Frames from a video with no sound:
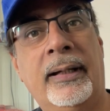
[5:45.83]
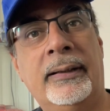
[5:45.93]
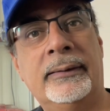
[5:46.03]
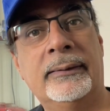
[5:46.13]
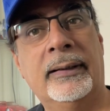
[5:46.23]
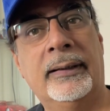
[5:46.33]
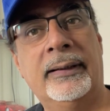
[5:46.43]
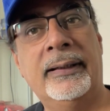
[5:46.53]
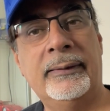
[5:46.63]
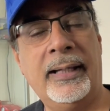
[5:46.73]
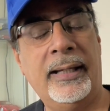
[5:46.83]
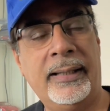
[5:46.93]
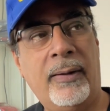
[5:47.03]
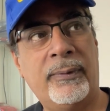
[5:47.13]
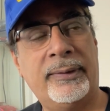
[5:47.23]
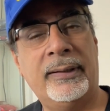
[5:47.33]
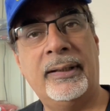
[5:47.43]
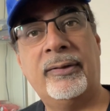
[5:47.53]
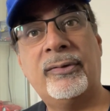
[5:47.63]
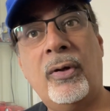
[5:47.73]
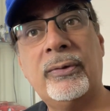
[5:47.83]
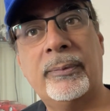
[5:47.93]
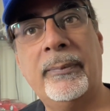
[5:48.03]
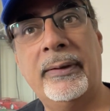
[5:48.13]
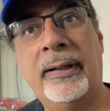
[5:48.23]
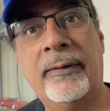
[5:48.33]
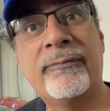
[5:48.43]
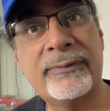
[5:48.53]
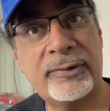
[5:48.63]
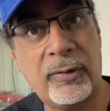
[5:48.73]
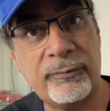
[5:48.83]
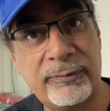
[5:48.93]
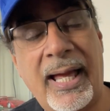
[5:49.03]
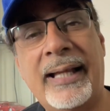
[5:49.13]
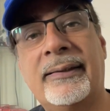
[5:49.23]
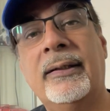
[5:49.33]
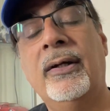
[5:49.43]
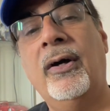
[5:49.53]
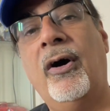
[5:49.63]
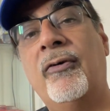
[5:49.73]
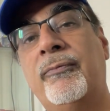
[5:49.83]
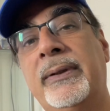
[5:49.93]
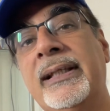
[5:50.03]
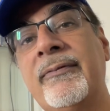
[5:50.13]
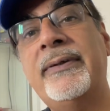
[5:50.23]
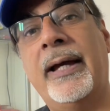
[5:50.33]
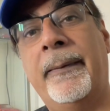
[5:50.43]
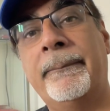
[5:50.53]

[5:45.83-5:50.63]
and that was in the salt flats of Bolivia.